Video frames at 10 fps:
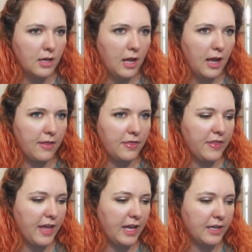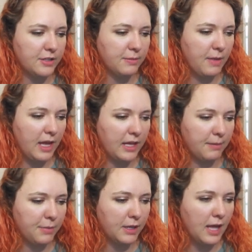And then to make
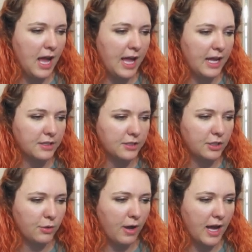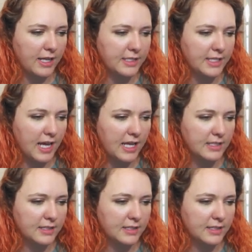it polite, you add des.